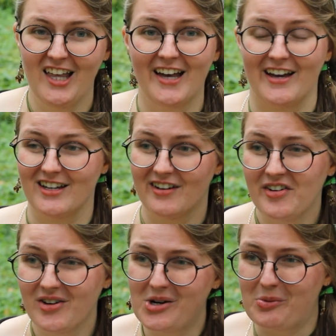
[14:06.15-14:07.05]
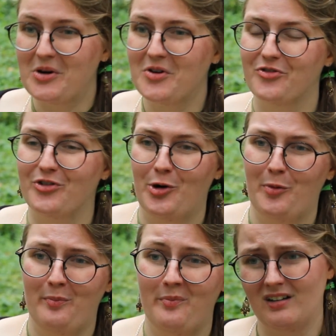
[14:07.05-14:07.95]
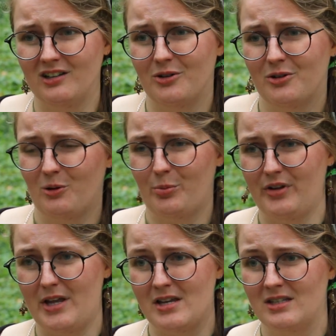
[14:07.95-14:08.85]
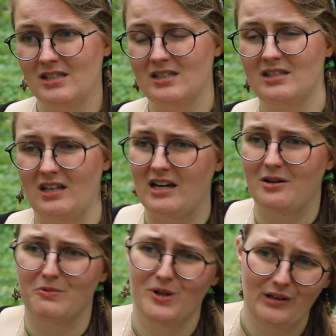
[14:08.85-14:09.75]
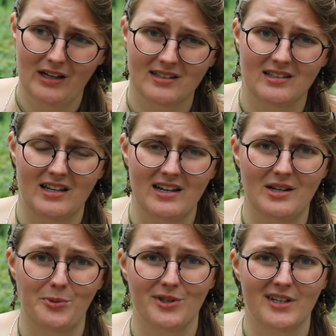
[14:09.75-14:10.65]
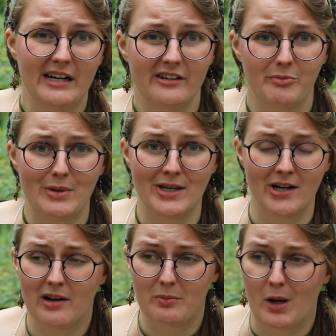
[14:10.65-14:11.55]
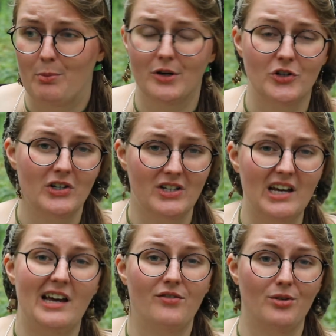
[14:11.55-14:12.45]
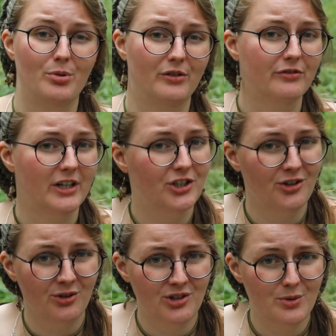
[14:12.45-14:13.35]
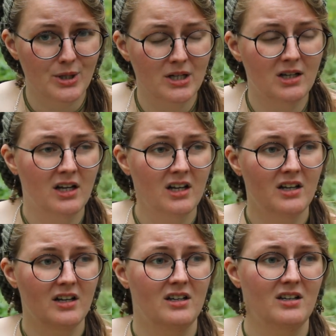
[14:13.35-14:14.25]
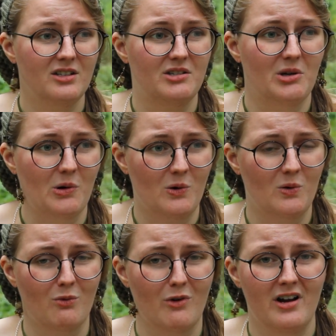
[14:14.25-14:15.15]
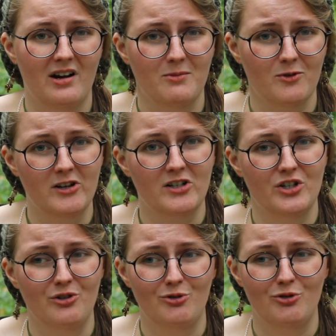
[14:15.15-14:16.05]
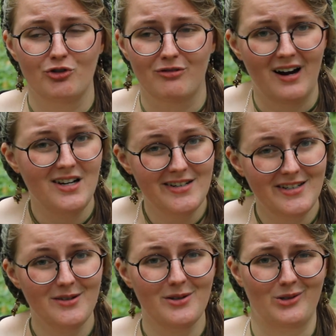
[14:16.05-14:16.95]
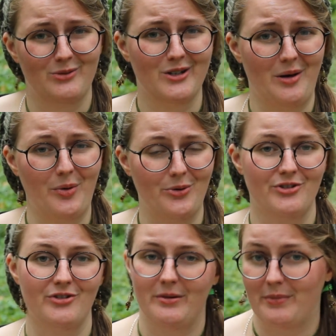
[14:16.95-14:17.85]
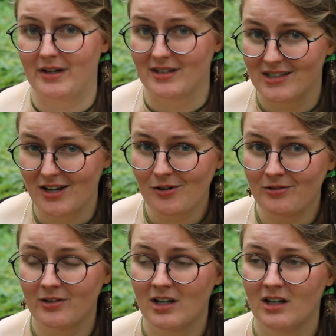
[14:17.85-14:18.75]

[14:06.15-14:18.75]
I got a quote from a local place and realized that it was kind of beyond my budget to have the professional do it. So what I'm going to try to do is reupholster it myself.